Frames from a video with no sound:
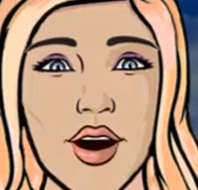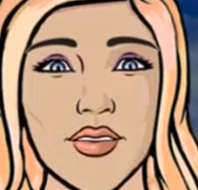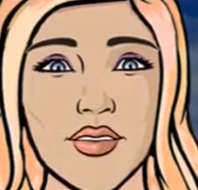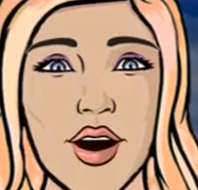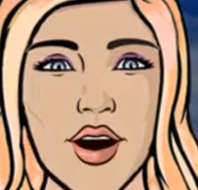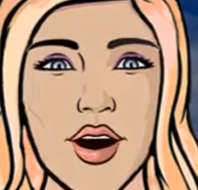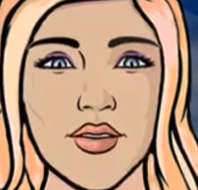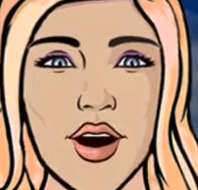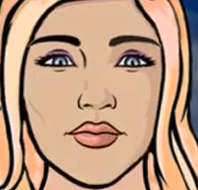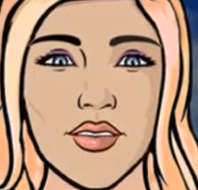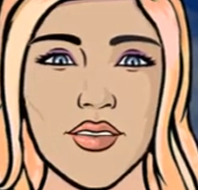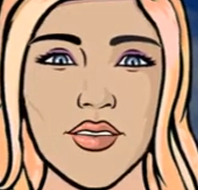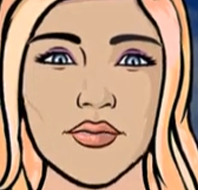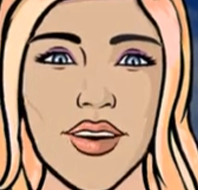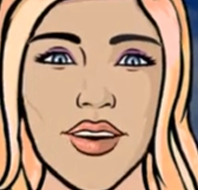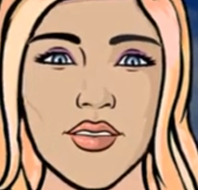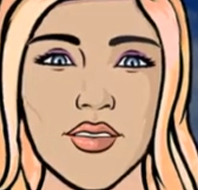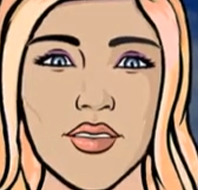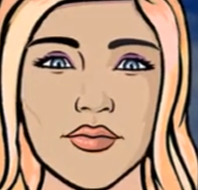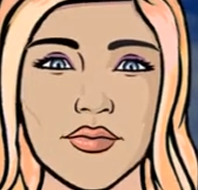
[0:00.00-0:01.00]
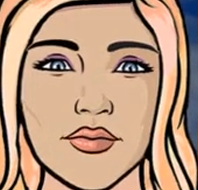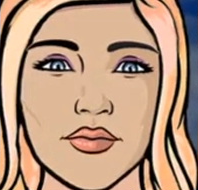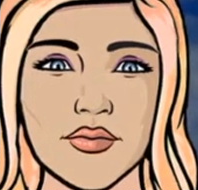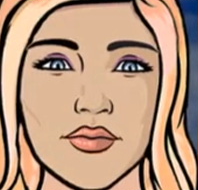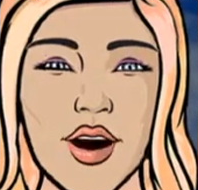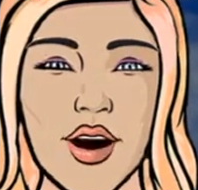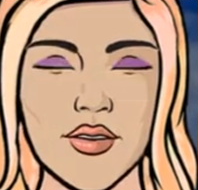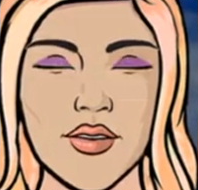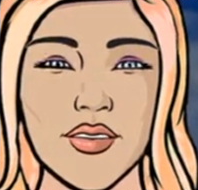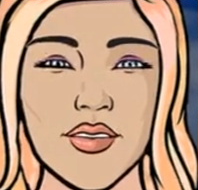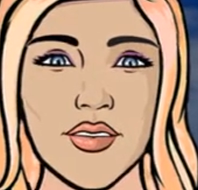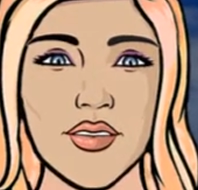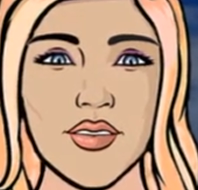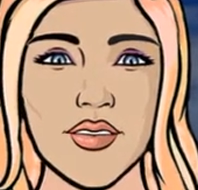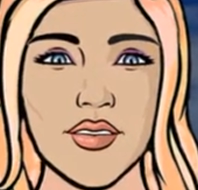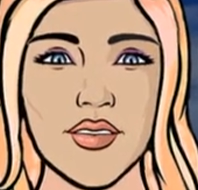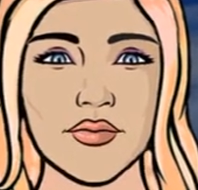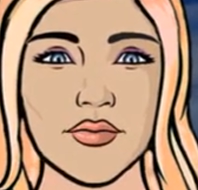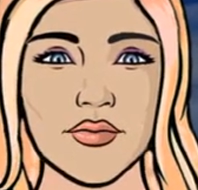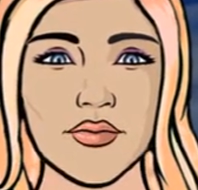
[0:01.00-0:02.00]
like Adam Smith,
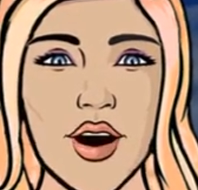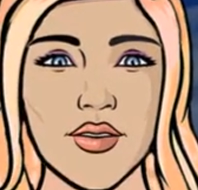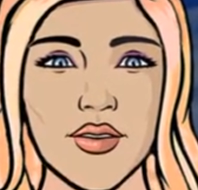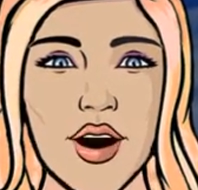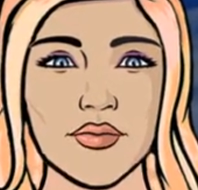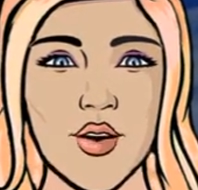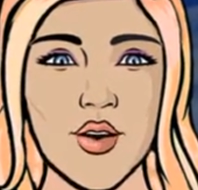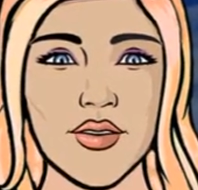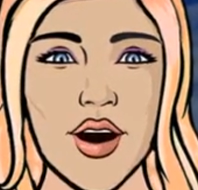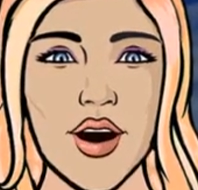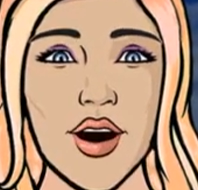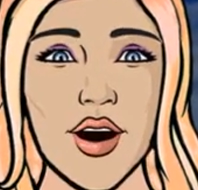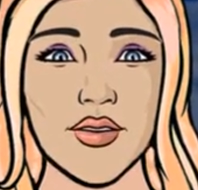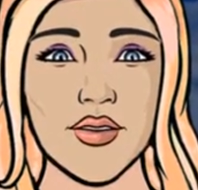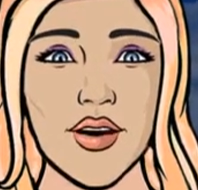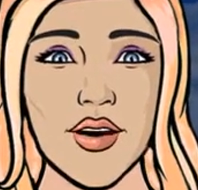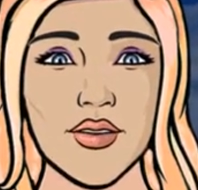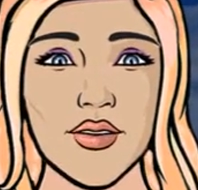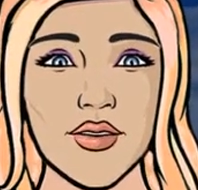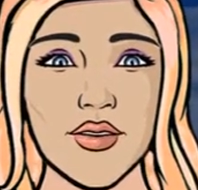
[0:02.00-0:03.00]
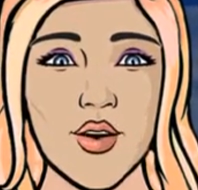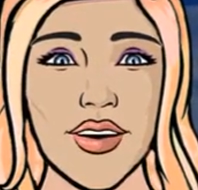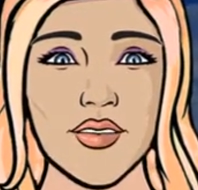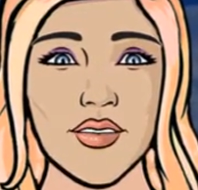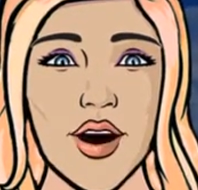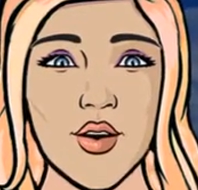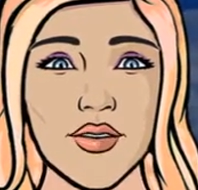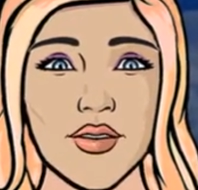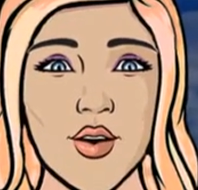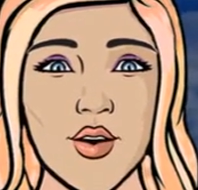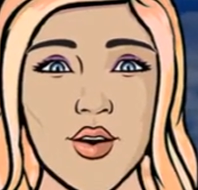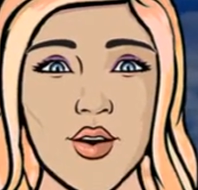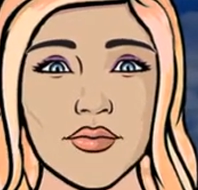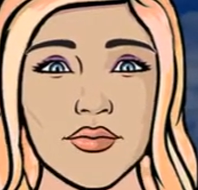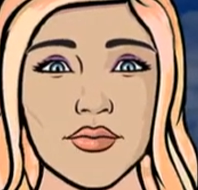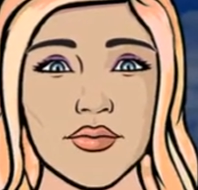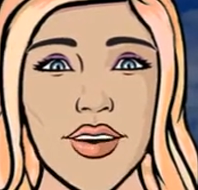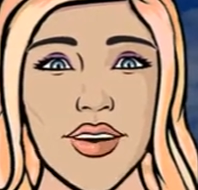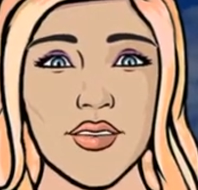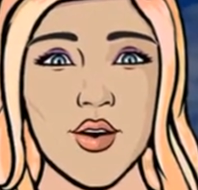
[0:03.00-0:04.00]
Malthus, and above all David Ricardo,
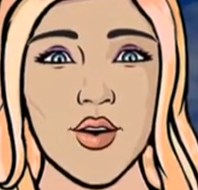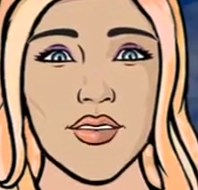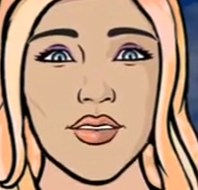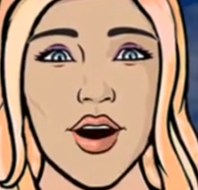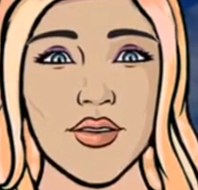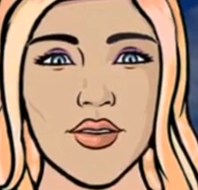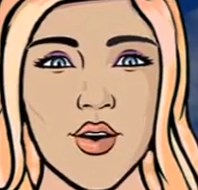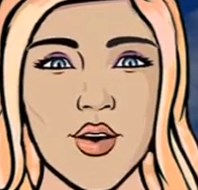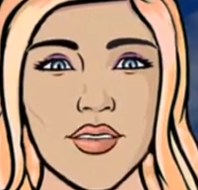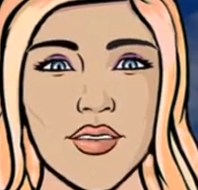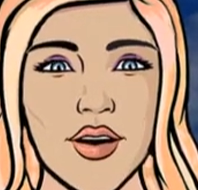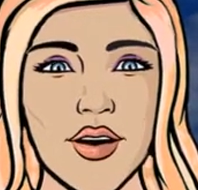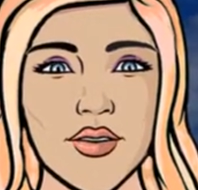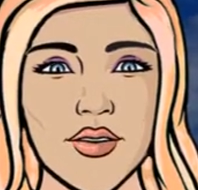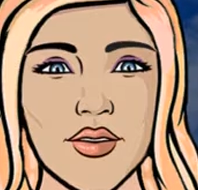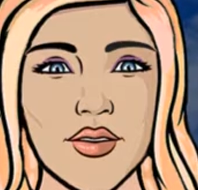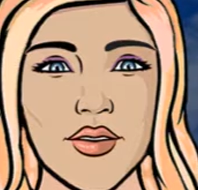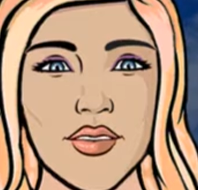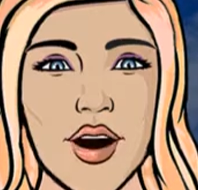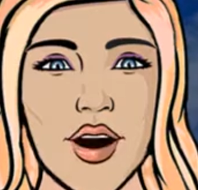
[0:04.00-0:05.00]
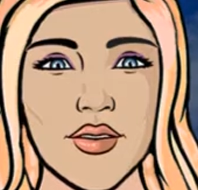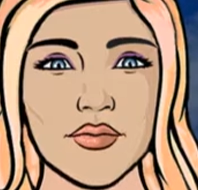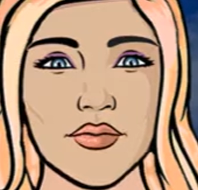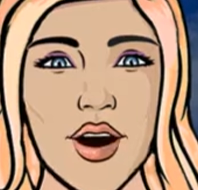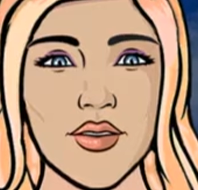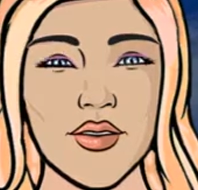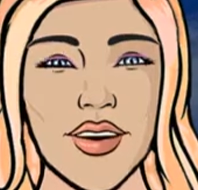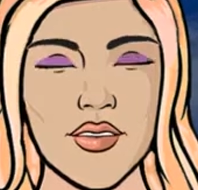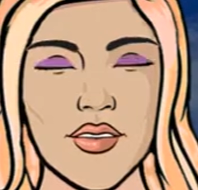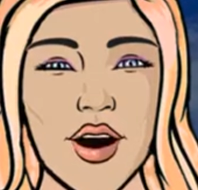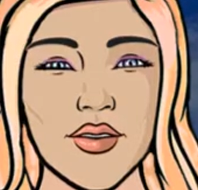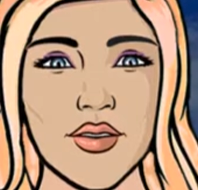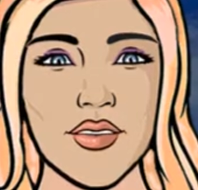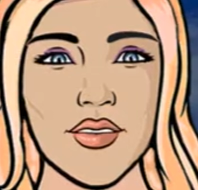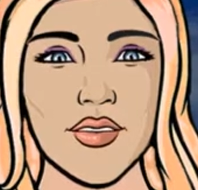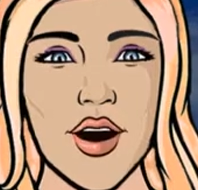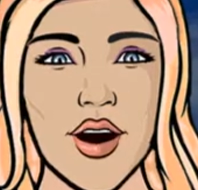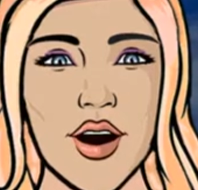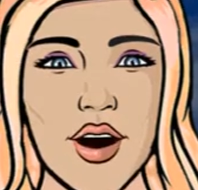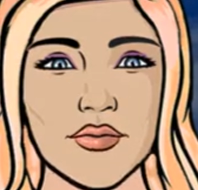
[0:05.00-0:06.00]
in her Conversations on Political
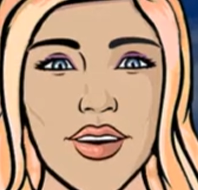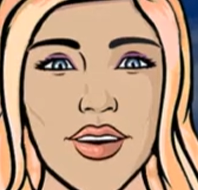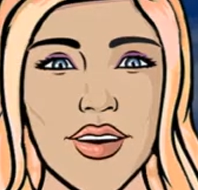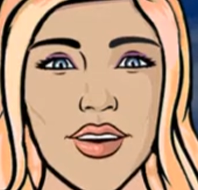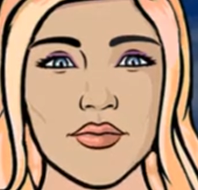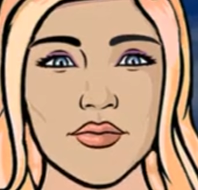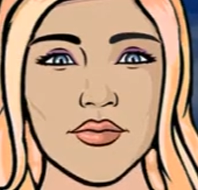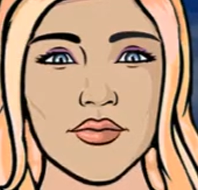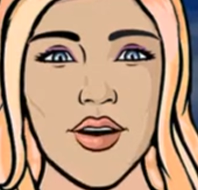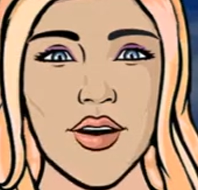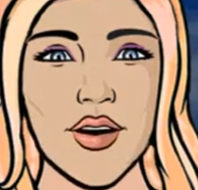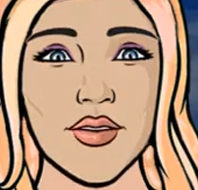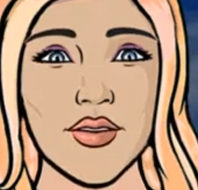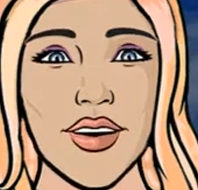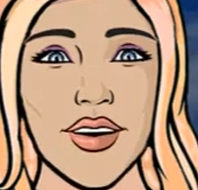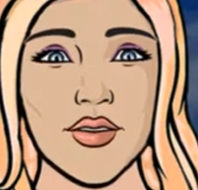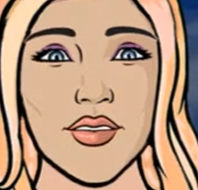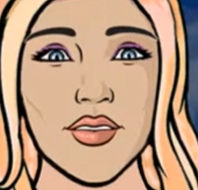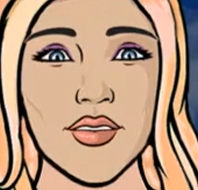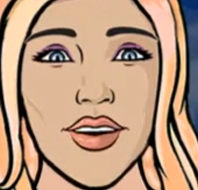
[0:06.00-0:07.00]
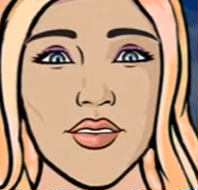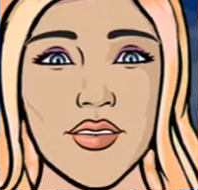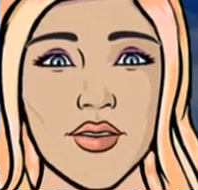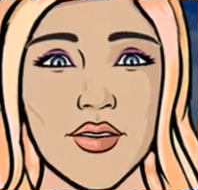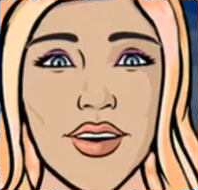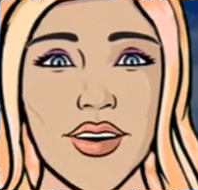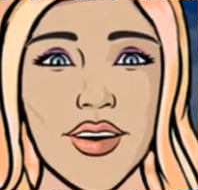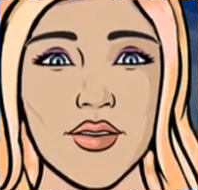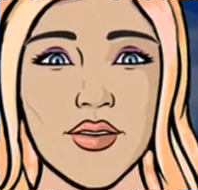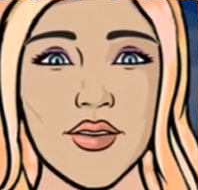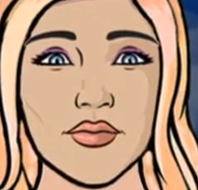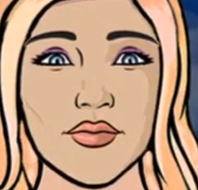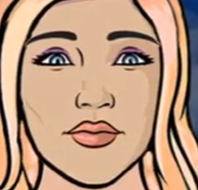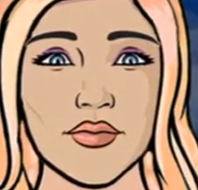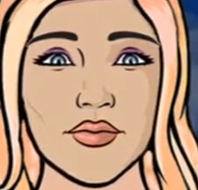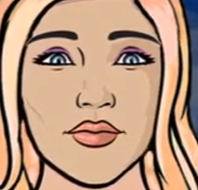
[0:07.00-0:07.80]
Economy, 1816.